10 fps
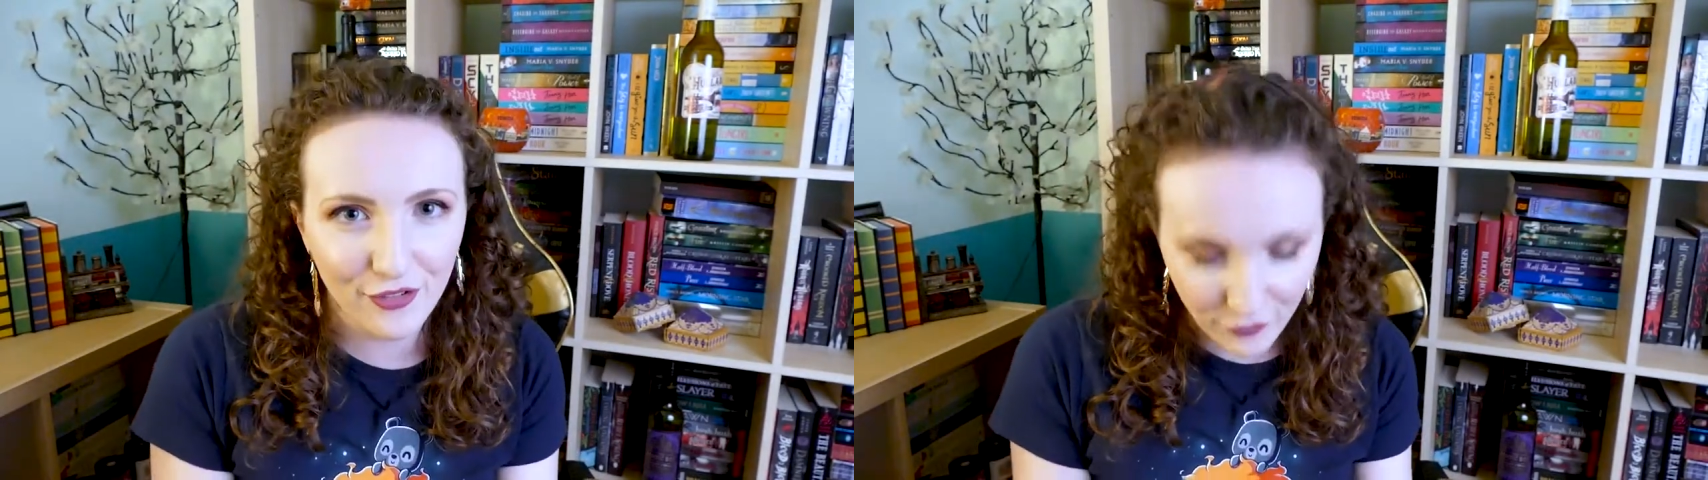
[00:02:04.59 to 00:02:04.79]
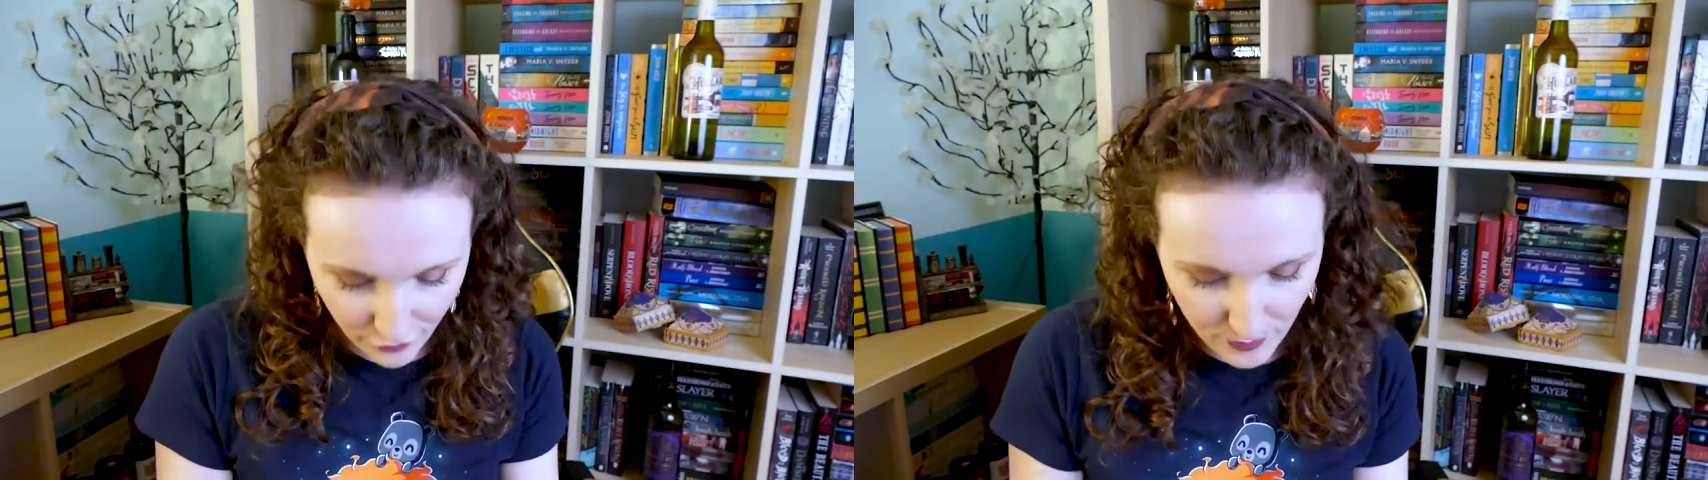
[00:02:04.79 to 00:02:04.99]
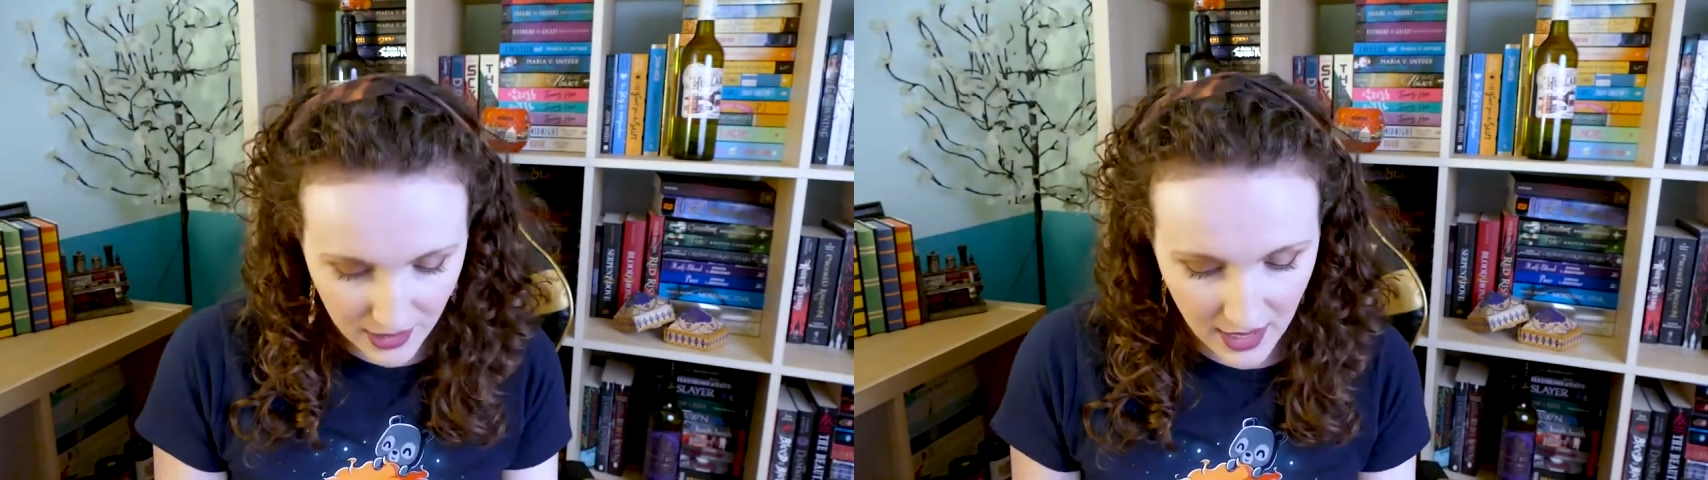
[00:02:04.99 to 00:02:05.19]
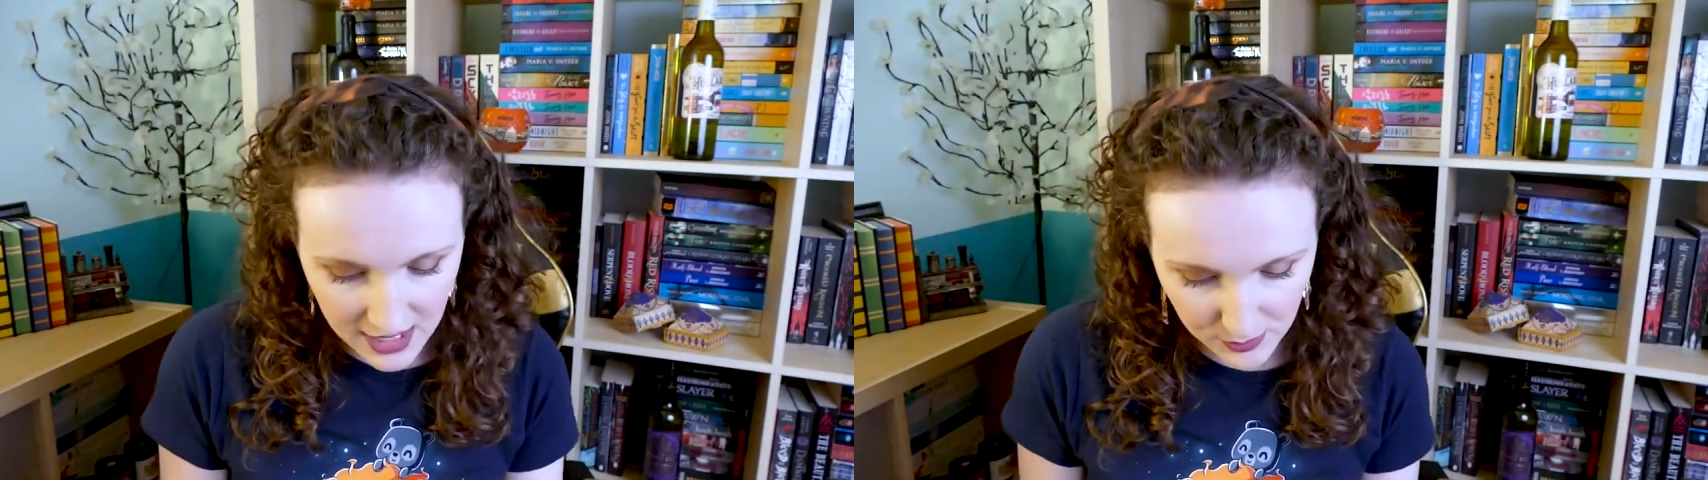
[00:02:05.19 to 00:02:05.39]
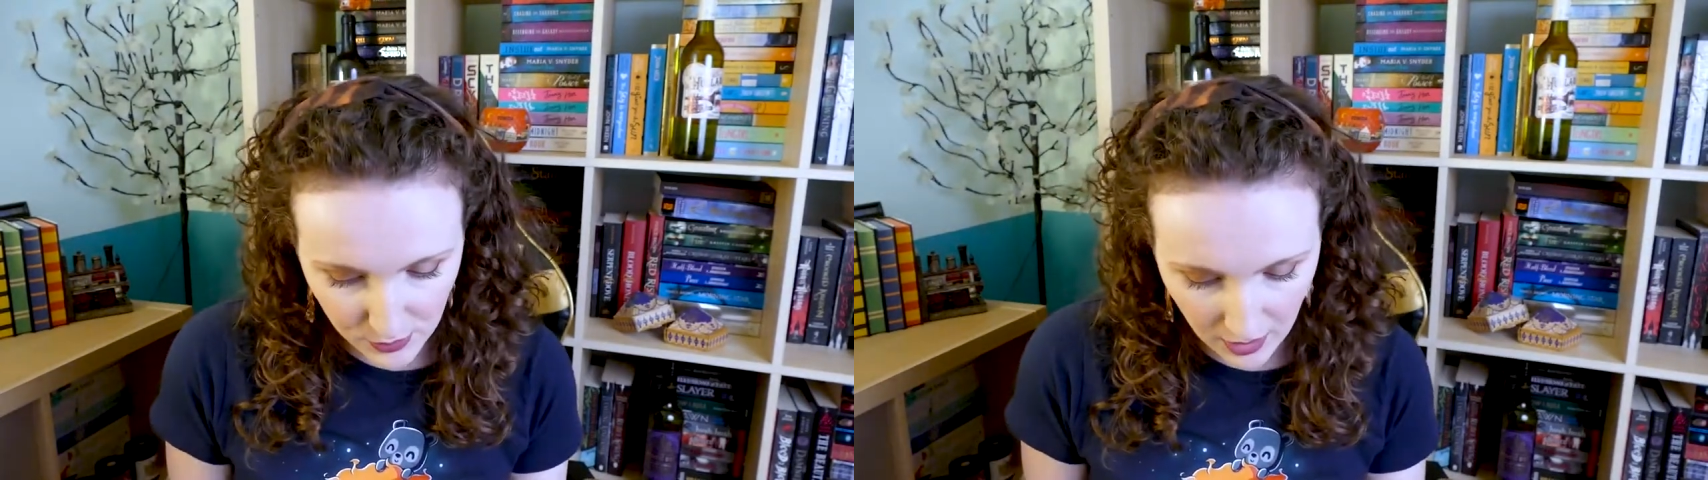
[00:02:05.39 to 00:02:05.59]
from my
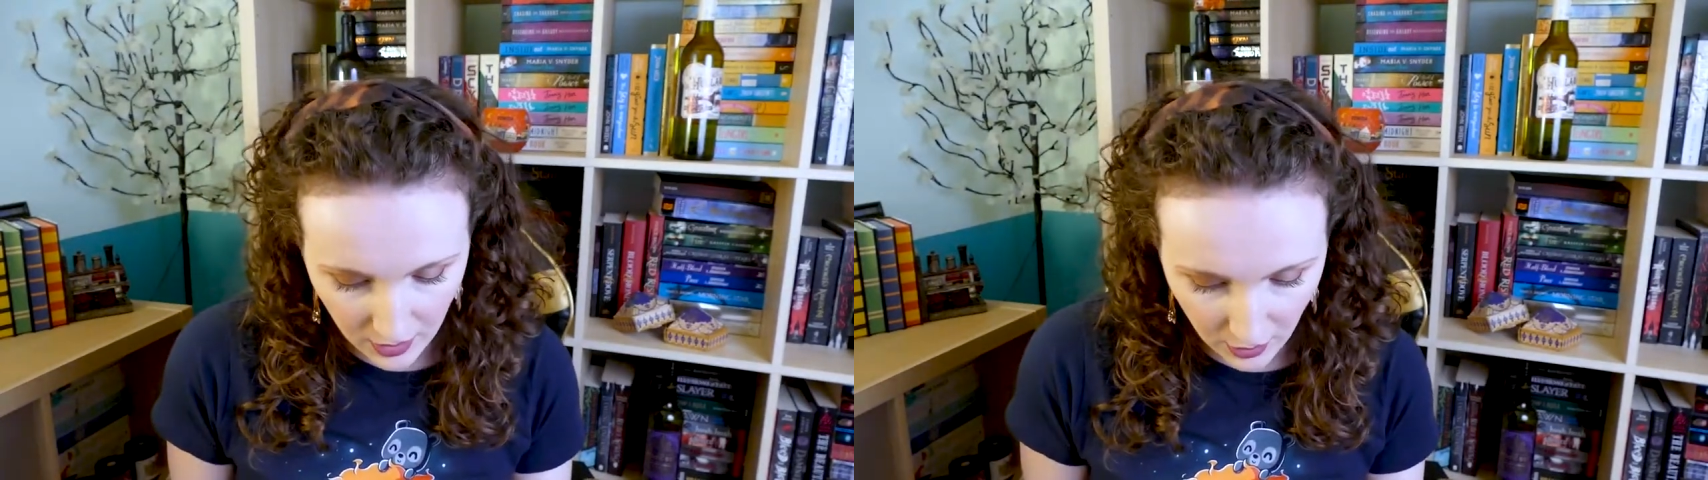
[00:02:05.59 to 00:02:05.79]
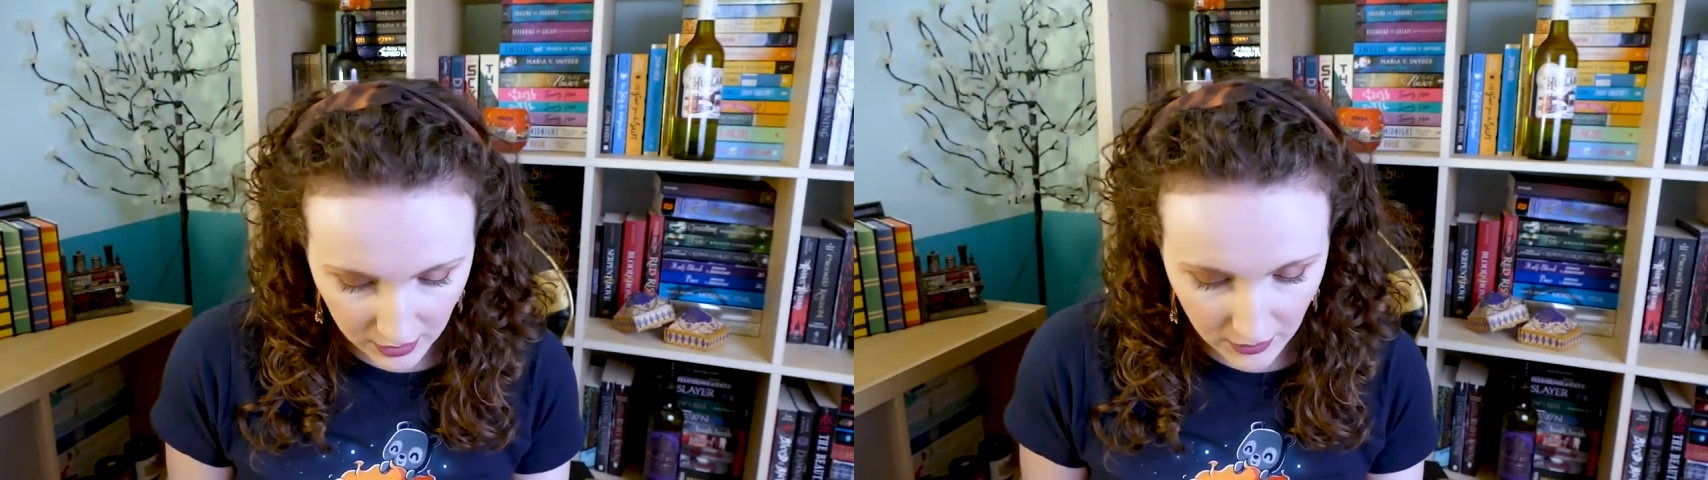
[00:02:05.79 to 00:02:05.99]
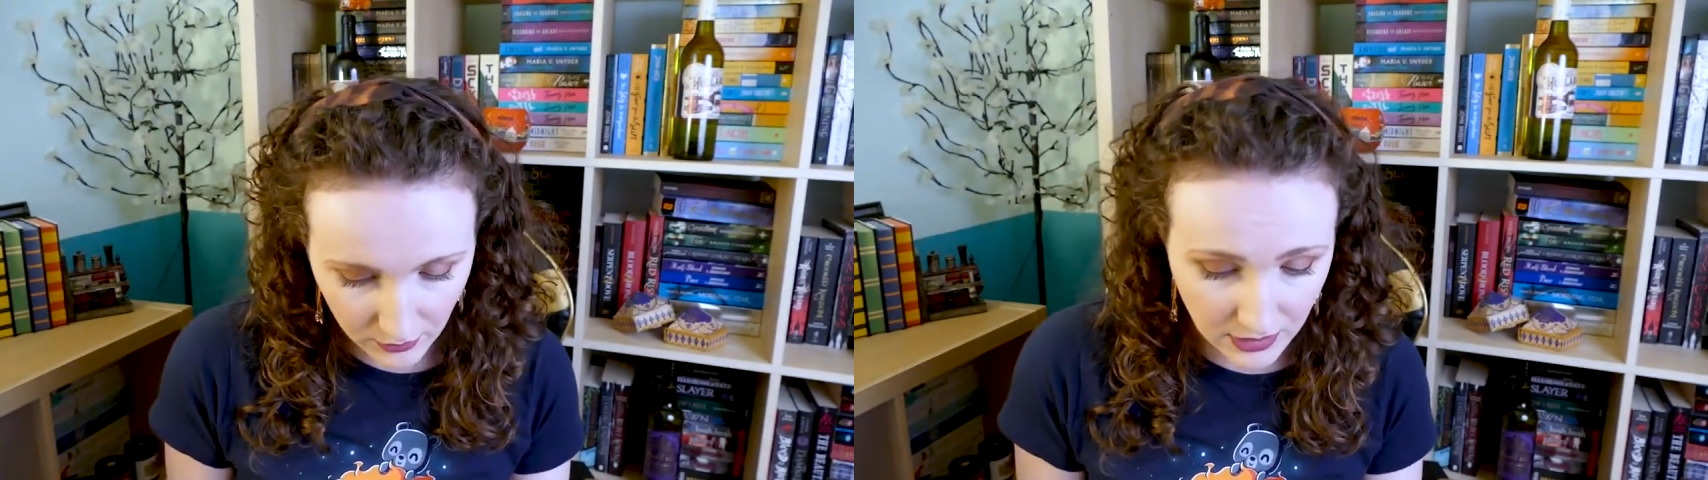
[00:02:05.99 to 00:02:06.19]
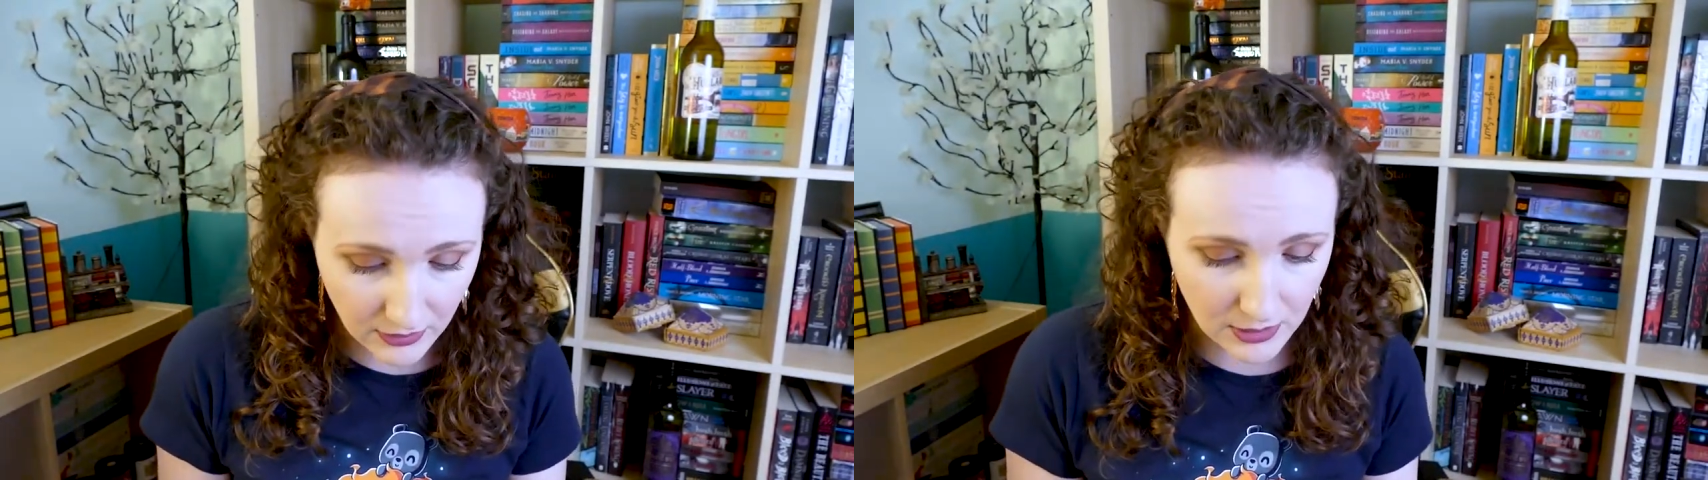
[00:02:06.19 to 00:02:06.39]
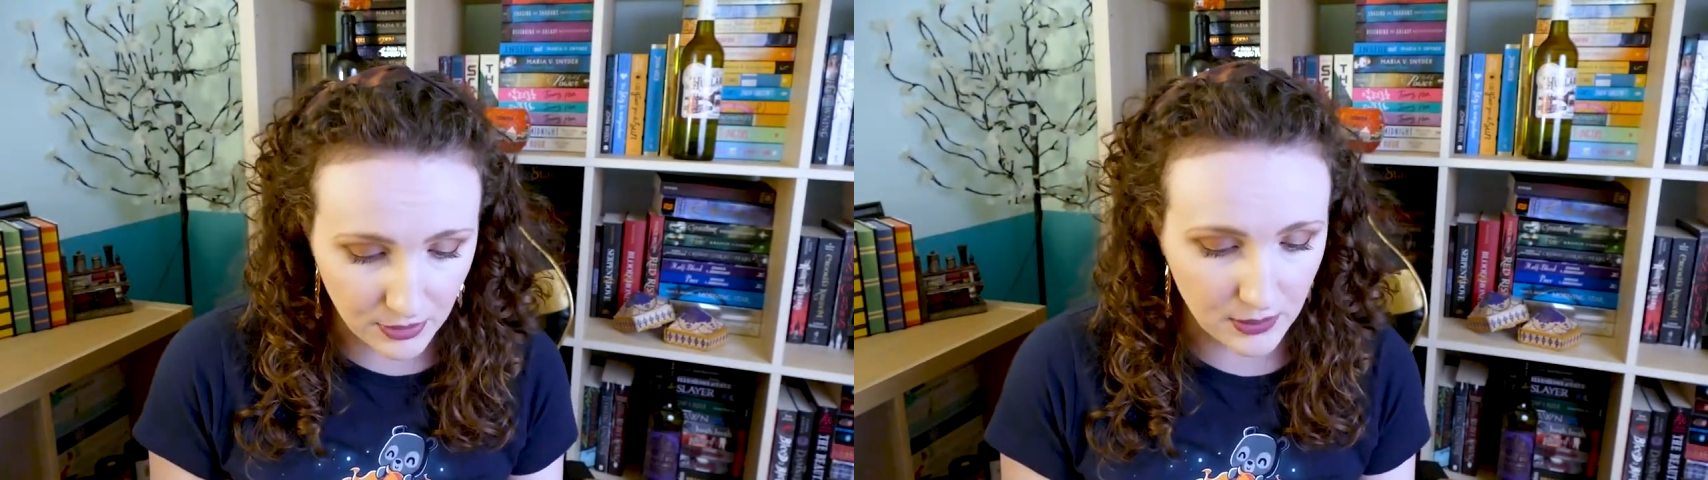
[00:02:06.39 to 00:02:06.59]
last book, got a really,
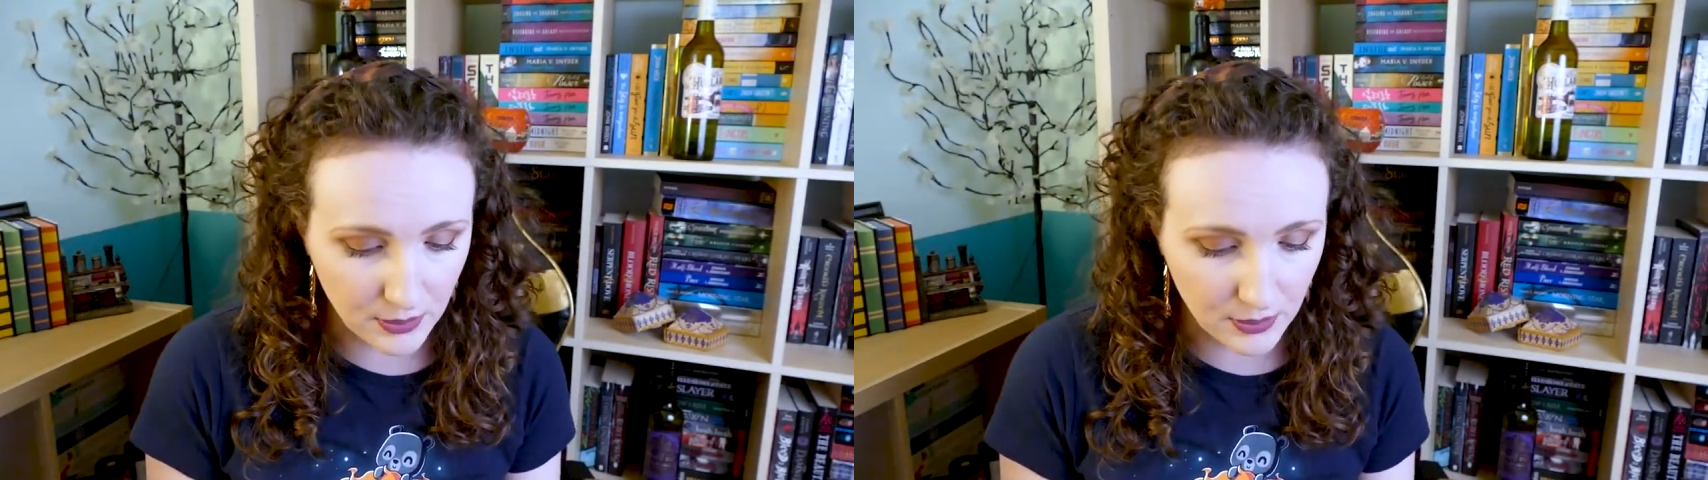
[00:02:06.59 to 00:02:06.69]
really pretty